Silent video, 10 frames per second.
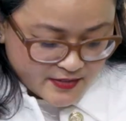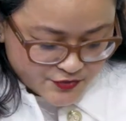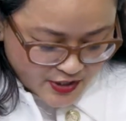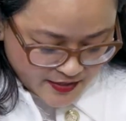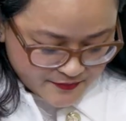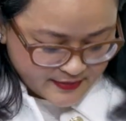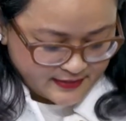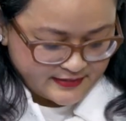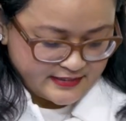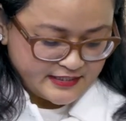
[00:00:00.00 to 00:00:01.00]

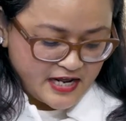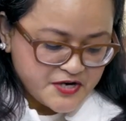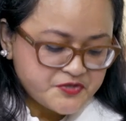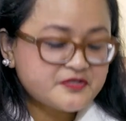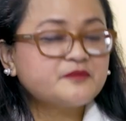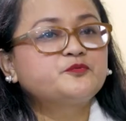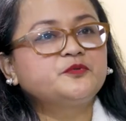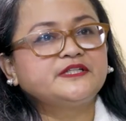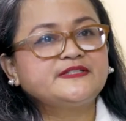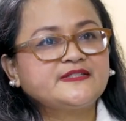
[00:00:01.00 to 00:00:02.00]
General, the National
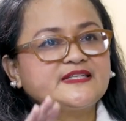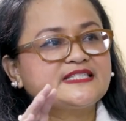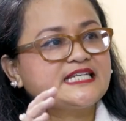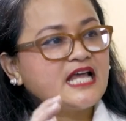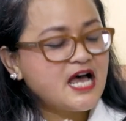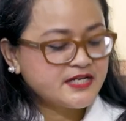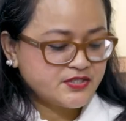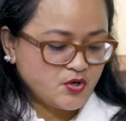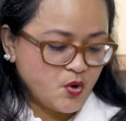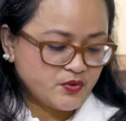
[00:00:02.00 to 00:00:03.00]
Police is
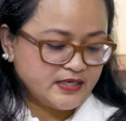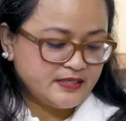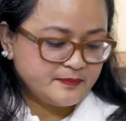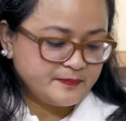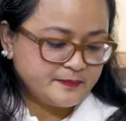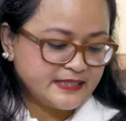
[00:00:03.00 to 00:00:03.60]
not only